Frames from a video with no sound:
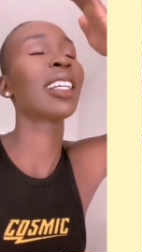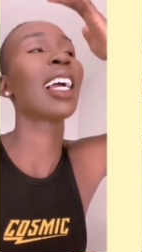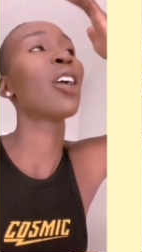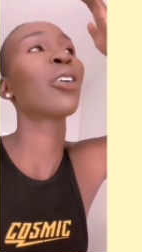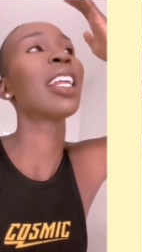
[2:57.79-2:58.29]
Like
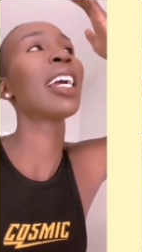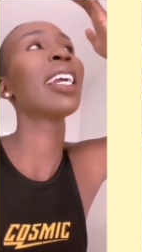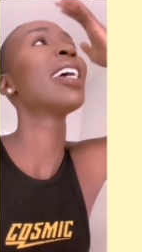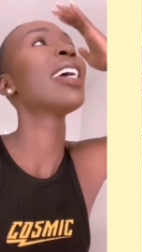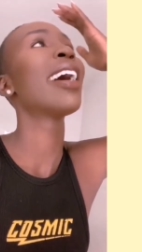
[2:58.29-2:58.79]
how could I
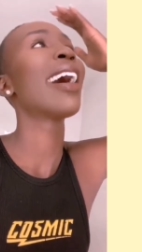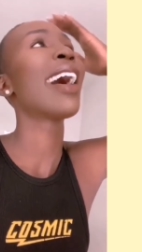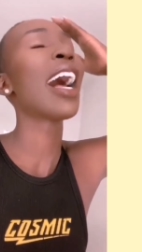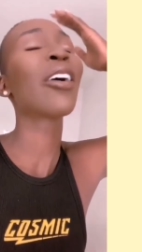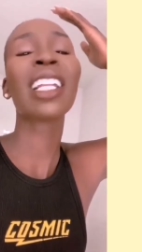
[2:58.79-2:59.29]

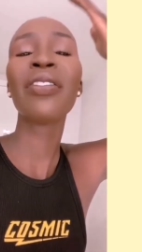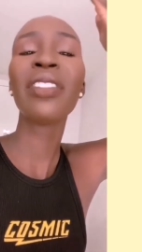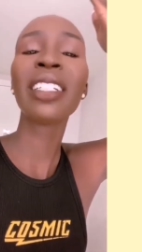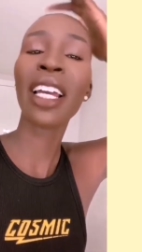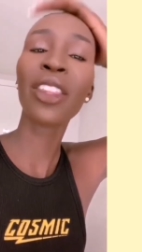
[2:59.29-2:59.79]
how could I
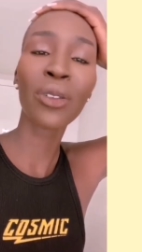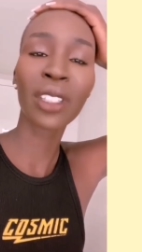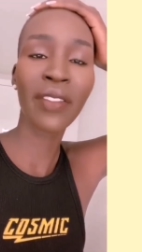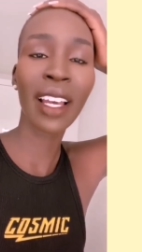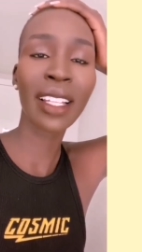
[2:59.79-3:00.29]
forget
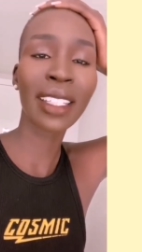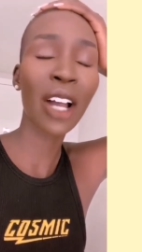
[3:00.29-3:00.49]
those events?